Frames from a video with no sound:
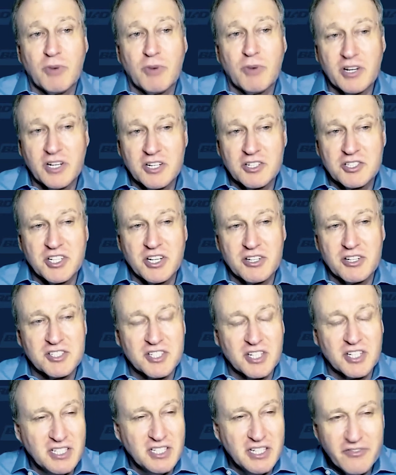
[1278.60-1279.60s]
market share
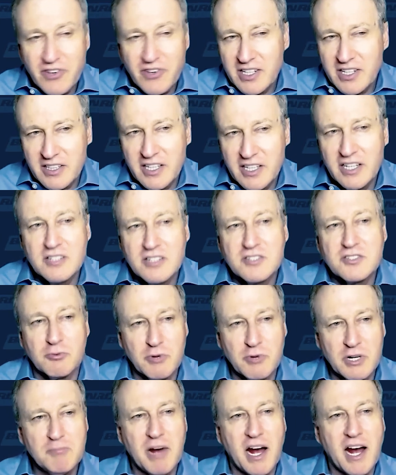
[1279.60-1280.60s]
significantly to
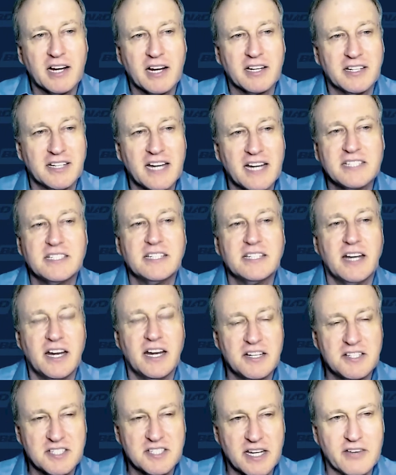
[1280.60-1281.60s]
Reebok in
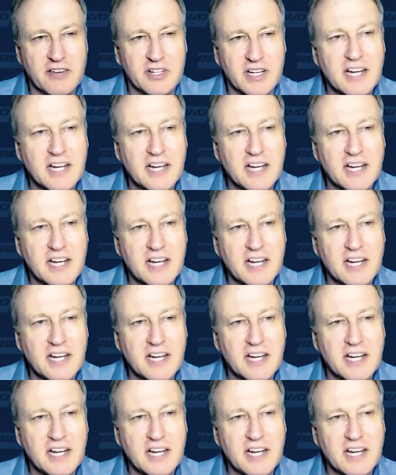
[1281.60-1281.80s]
1987.